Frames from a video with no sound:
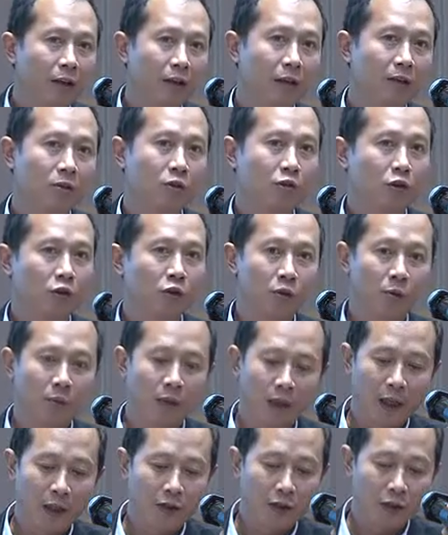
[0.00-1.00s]
various
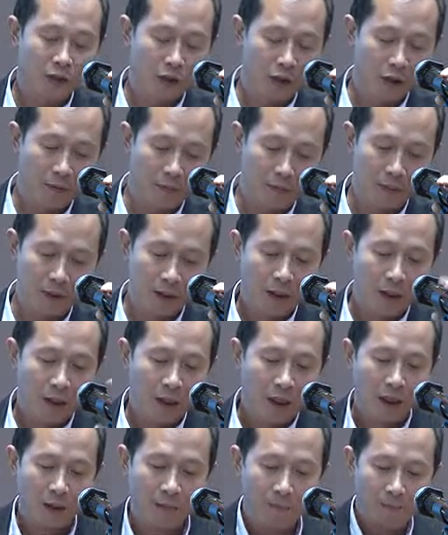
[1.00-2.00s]
social relationships.
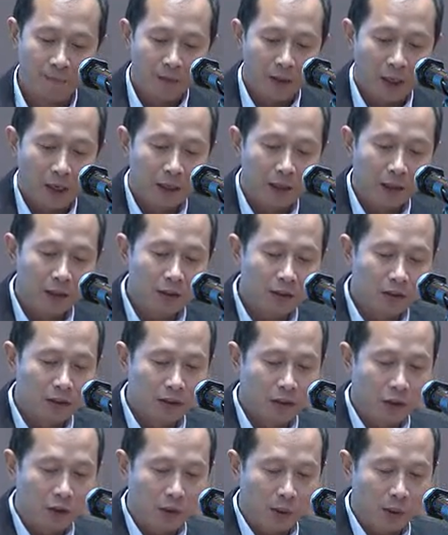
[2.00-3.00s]
I guess the
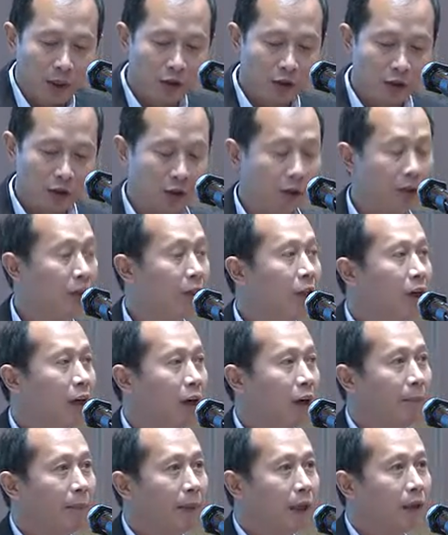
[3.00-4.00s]
situation
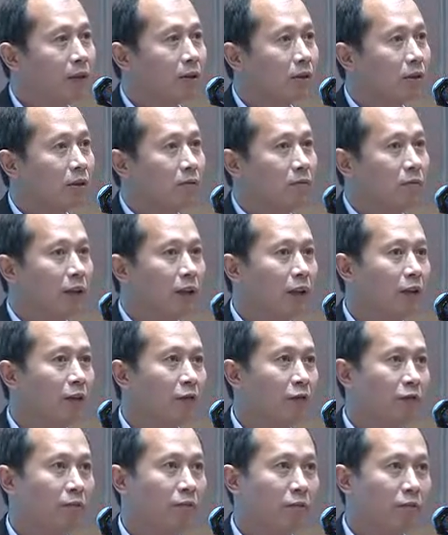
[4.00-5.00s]
makes us
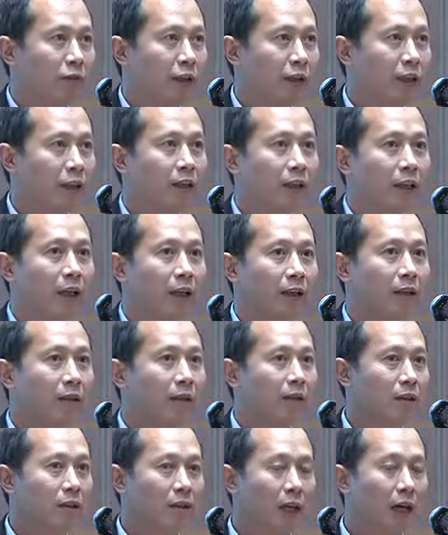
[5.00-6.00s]
really think that
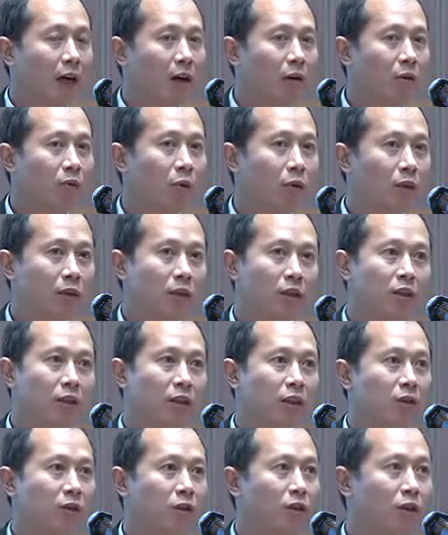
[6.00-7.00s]
our world
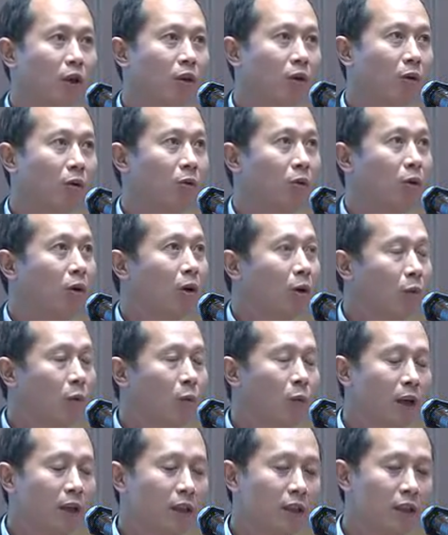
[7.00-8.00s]
there's no
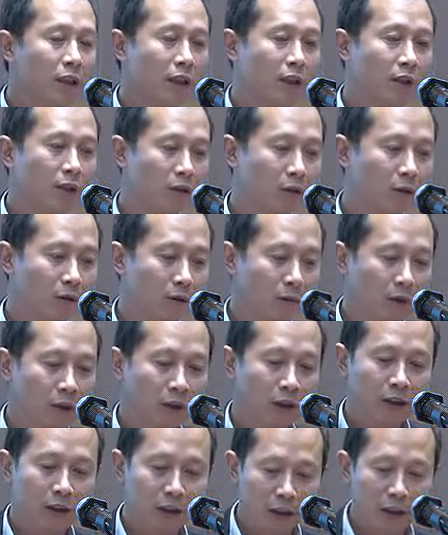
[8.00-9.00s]
one
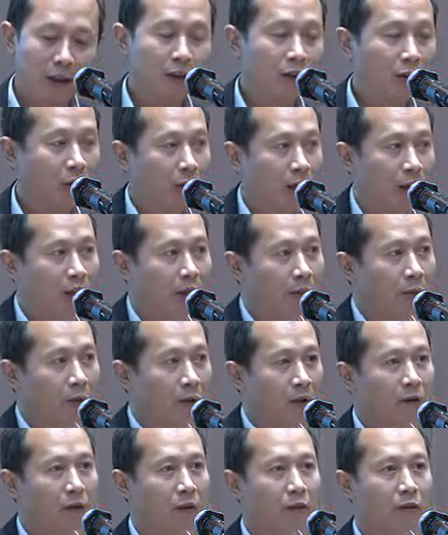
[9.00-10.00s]
single center
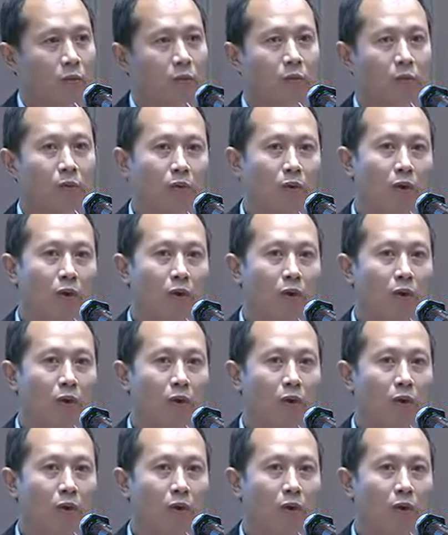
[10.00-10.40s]
anymore. There's